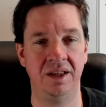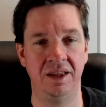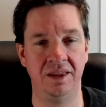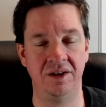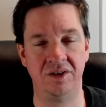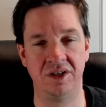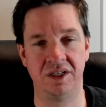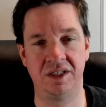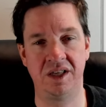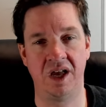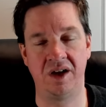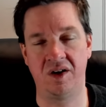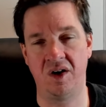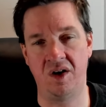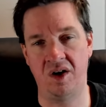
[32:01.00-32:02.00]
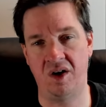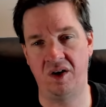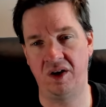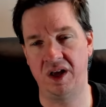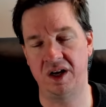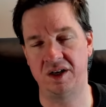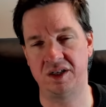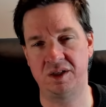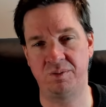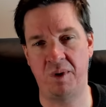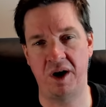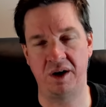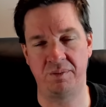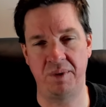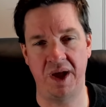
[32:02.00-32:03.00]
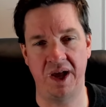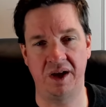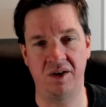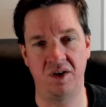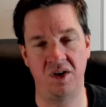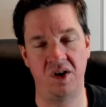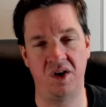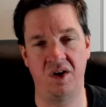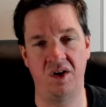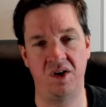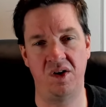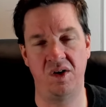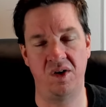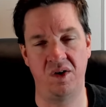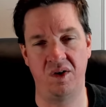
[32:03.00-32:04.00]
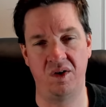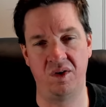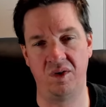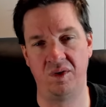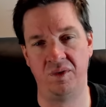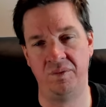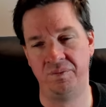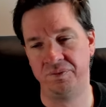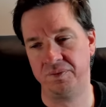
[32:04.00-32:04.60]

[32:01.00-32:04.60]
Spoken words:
They're just like, oh, get her spark back, oh.